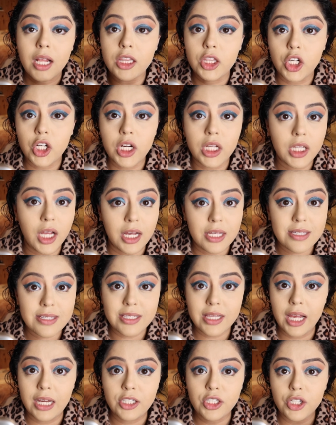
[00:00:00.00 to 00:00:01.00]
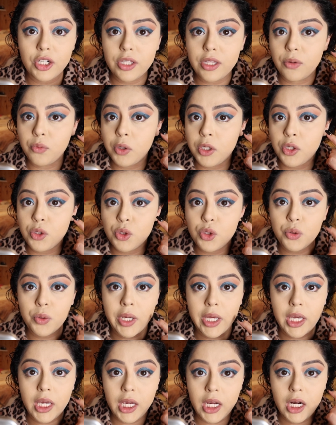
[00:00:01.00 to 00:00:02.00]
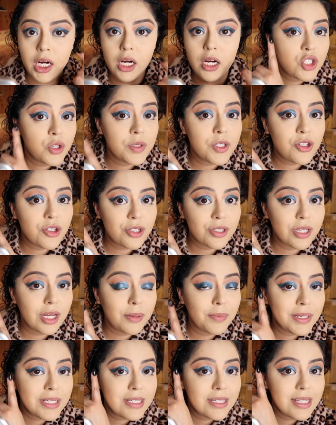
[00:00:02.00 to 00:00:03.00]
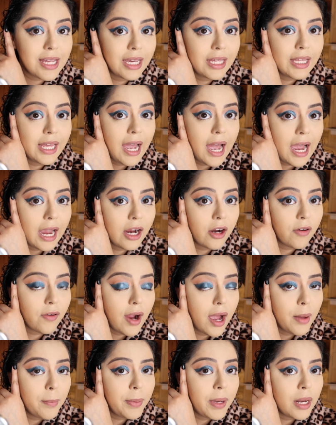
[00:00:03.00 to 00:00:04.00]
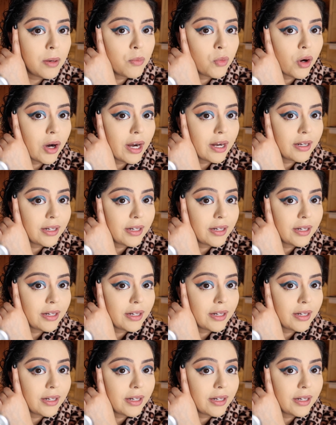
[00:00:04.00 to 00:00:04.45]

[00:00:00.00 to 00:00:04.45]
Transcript: look a lot slender than when you do it here. So it's just gonna be slightly higher up and more at